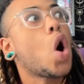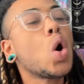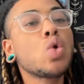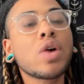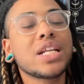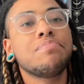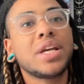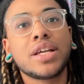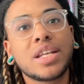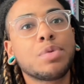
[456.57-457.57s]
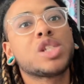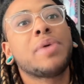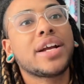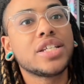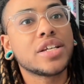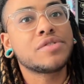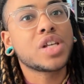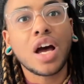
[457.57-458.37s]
already bigoted perspectives